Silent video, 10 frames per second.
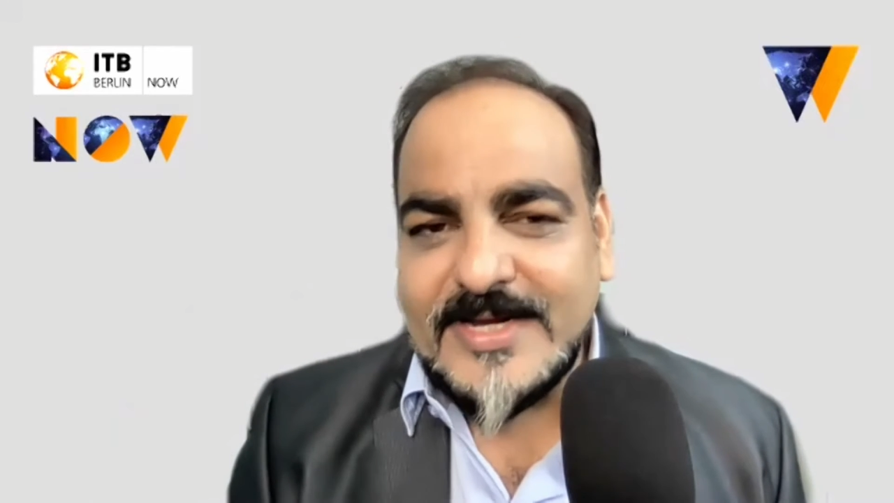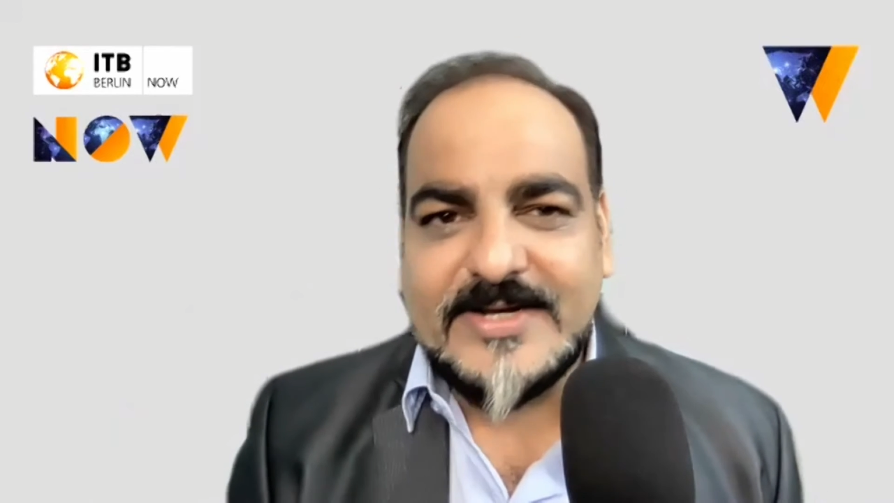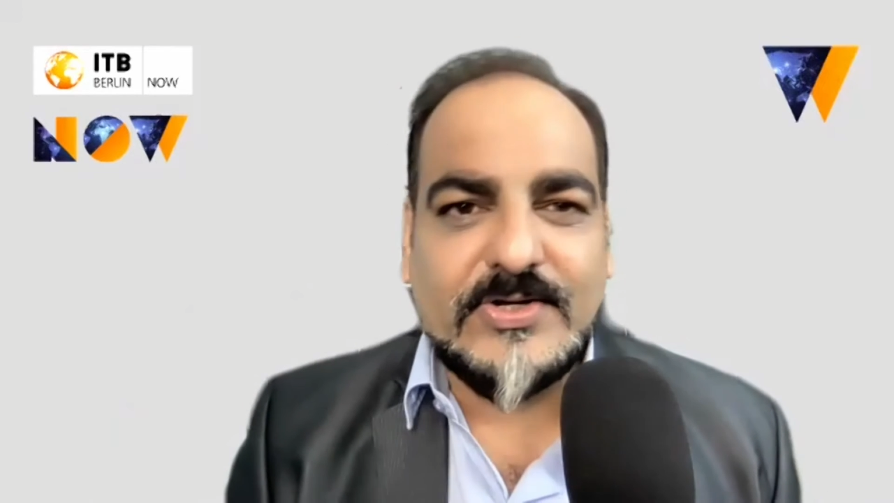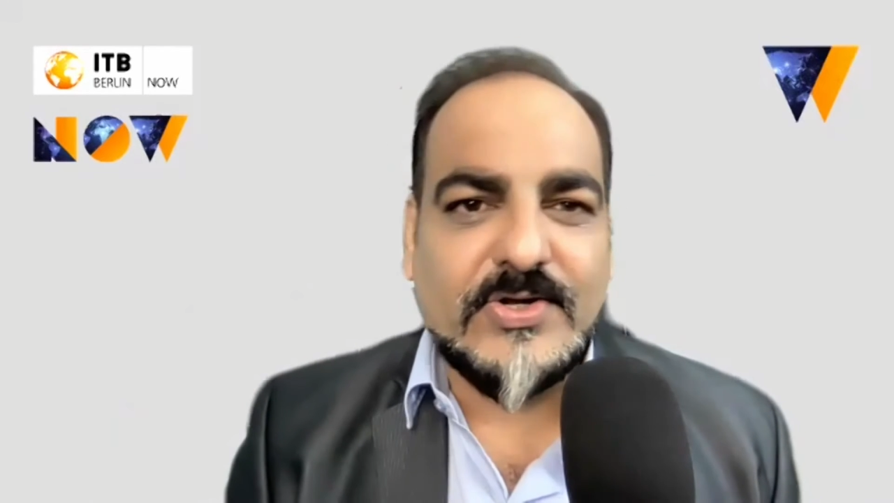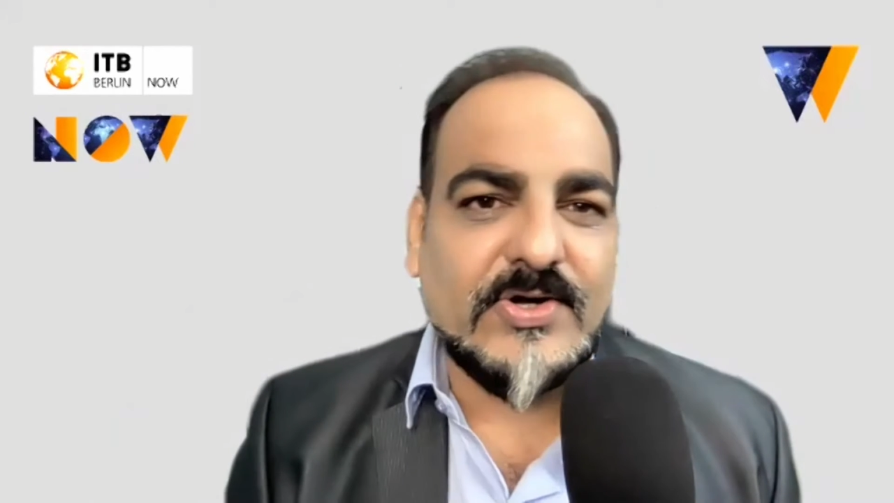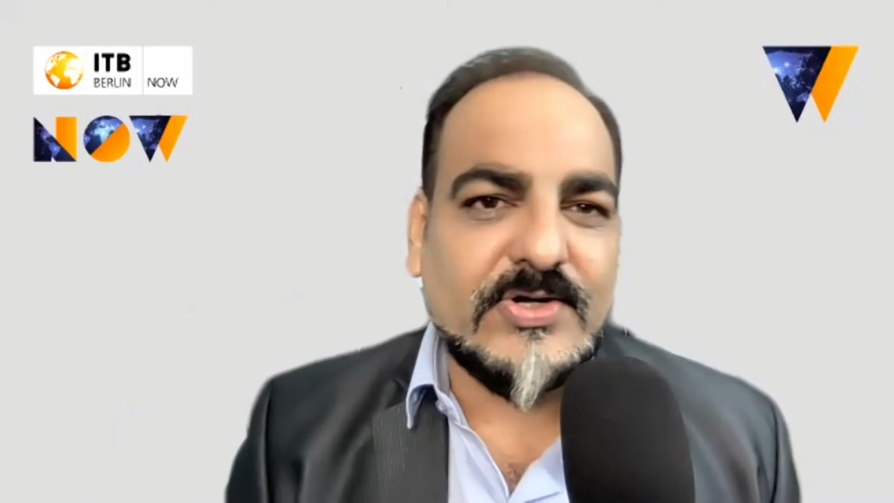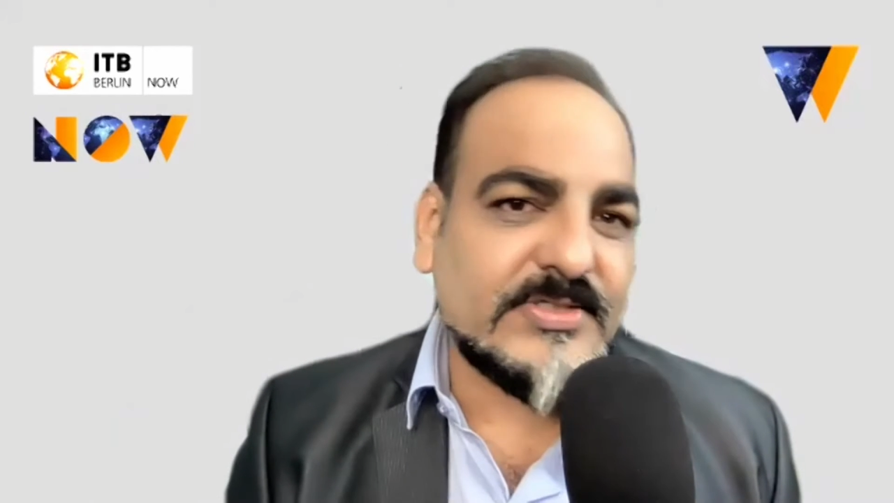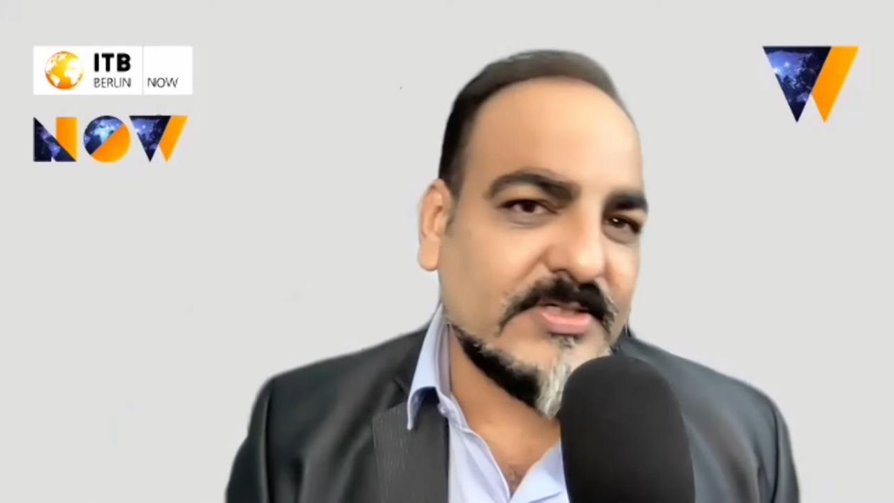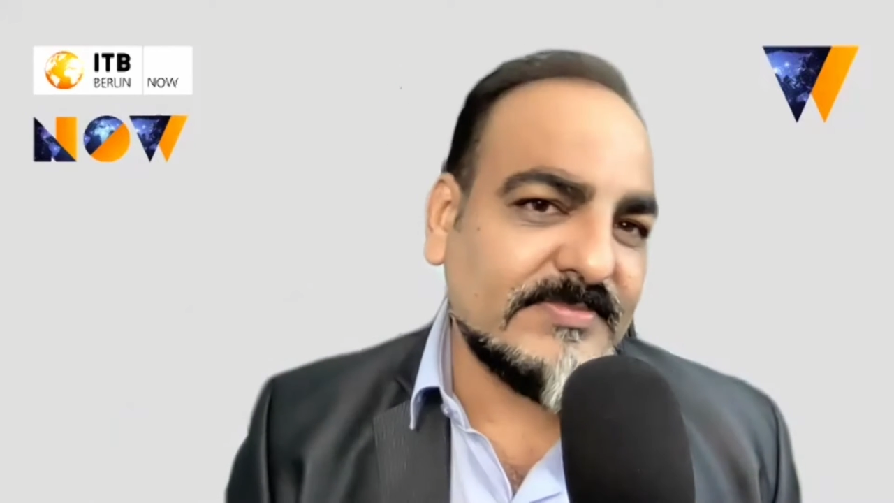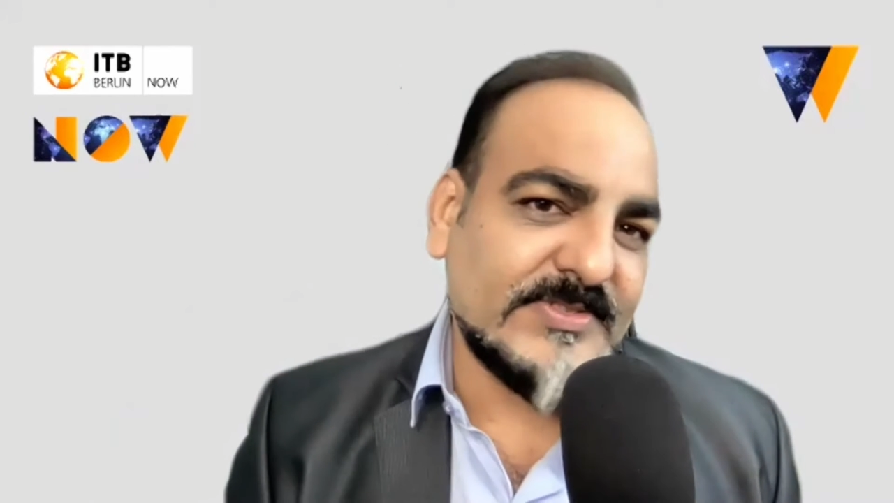and
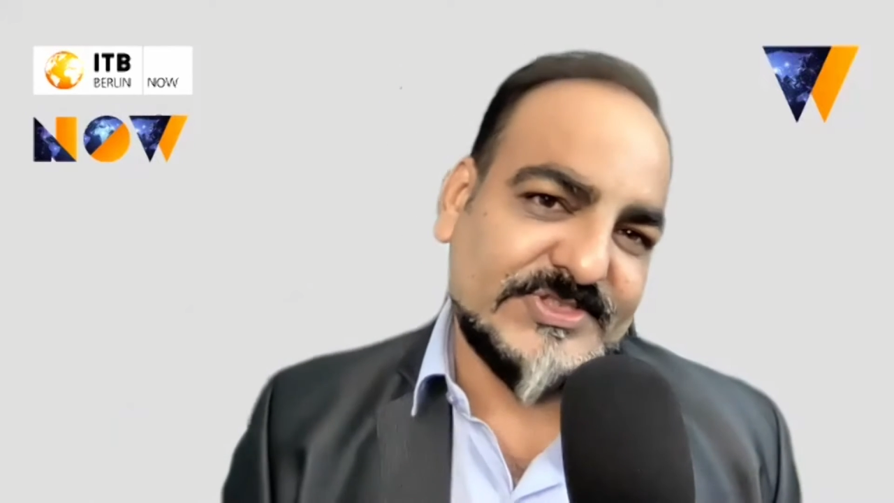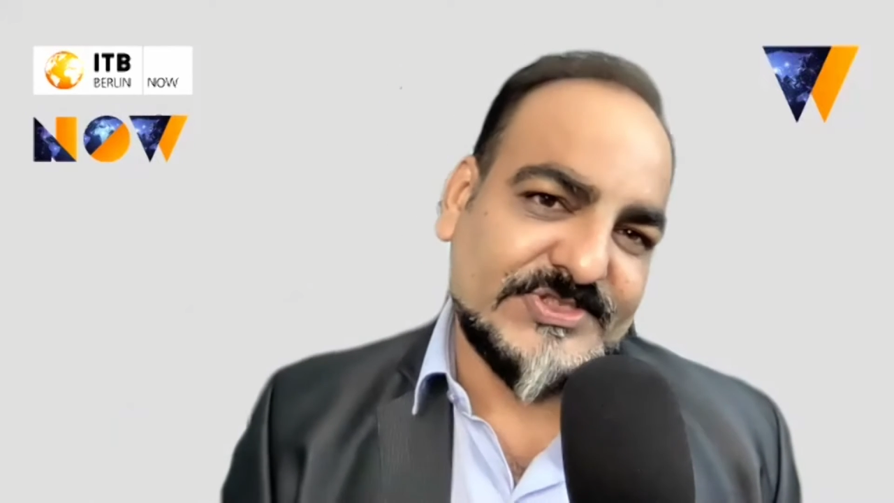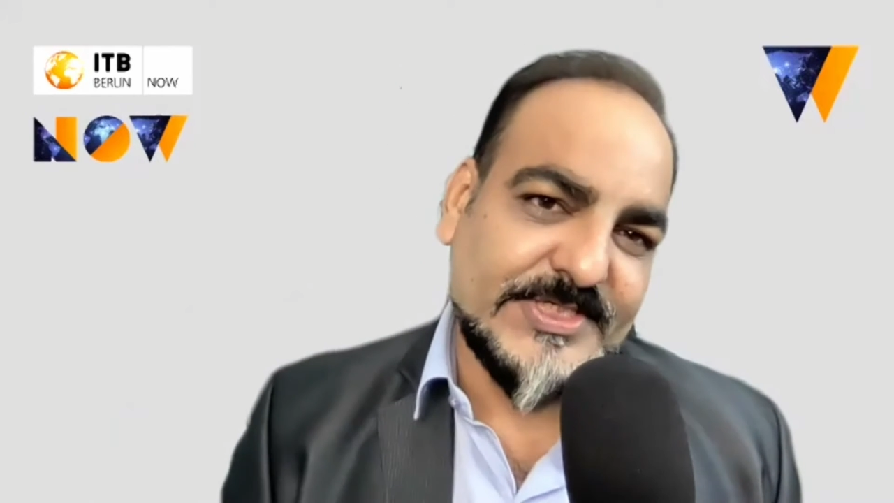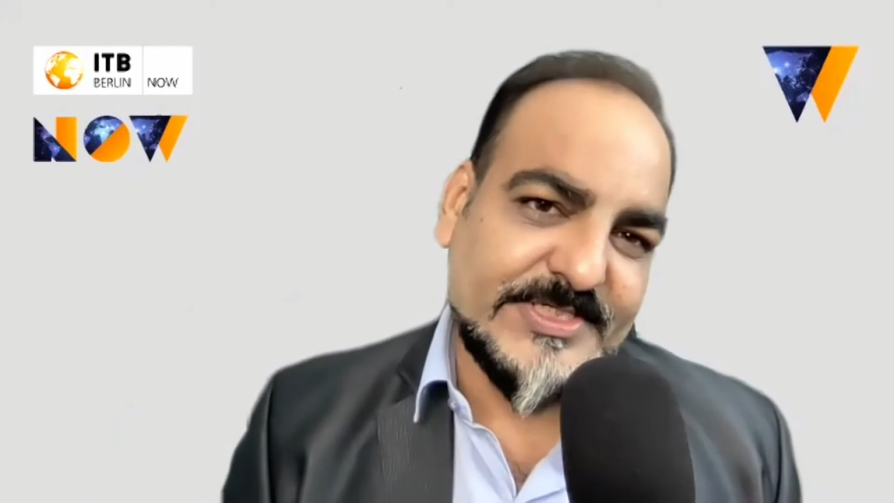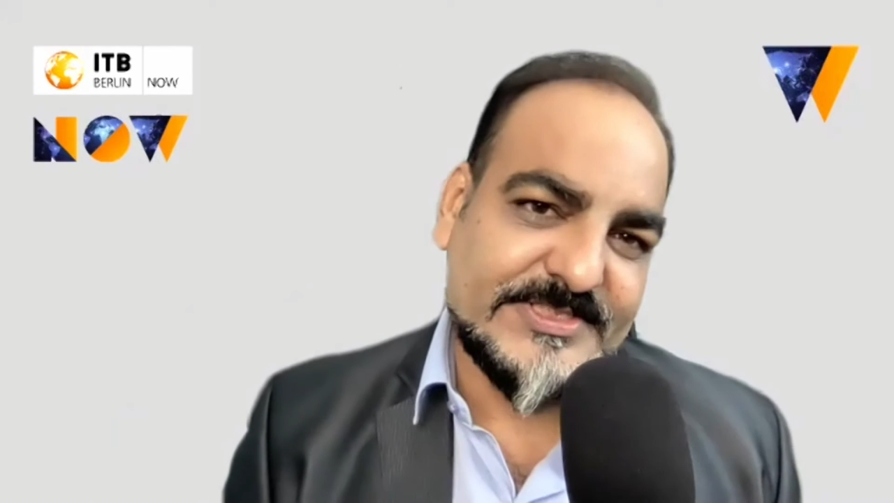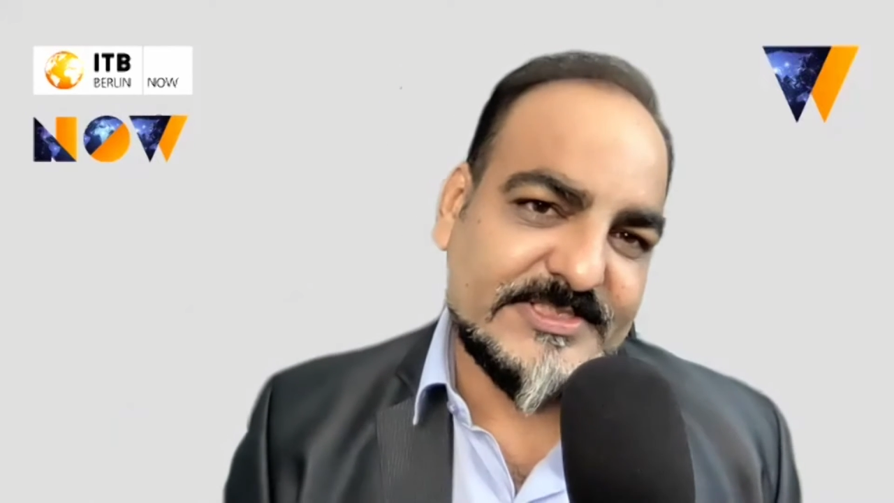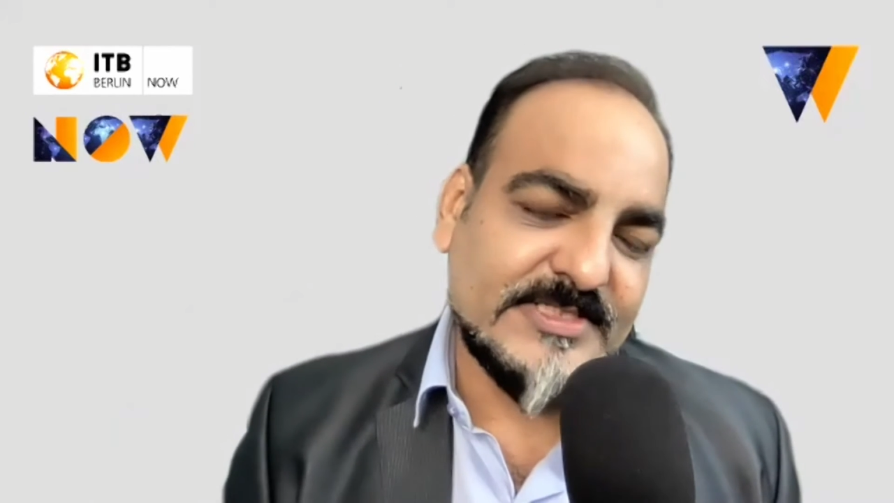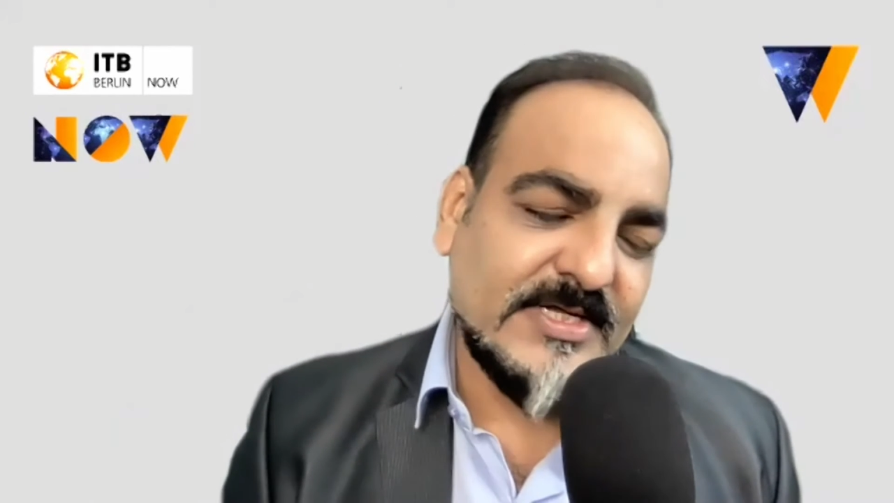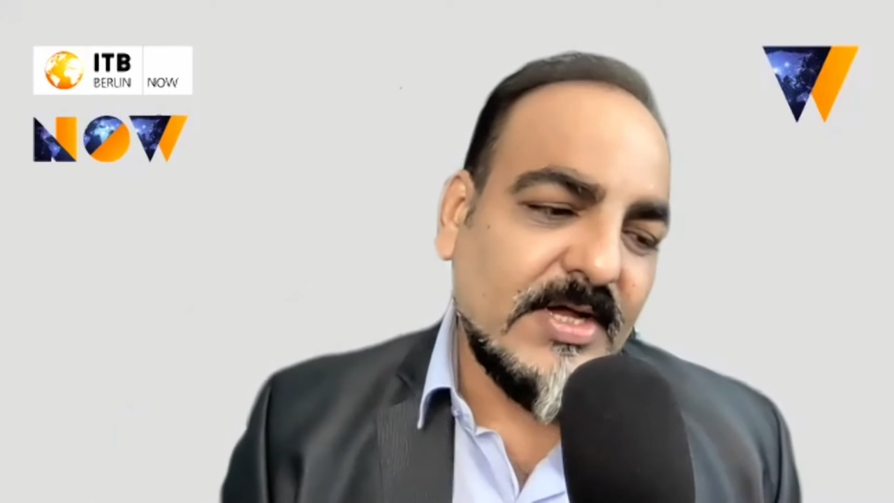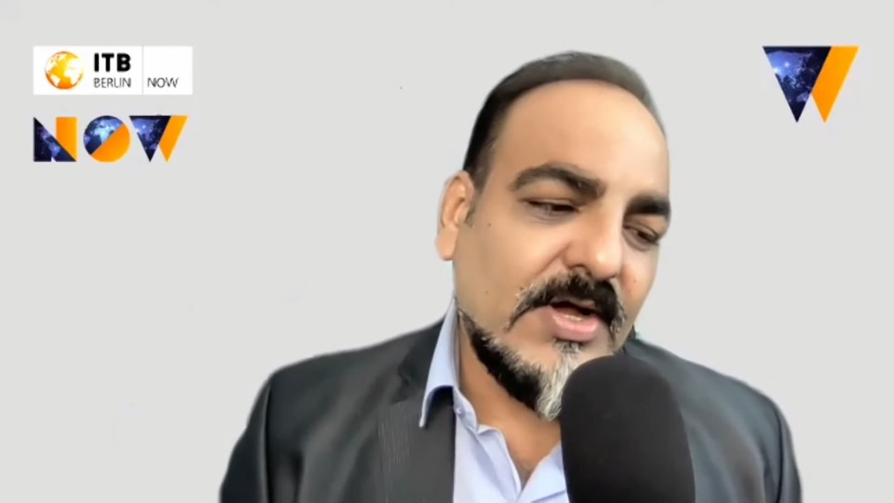long-term strategies.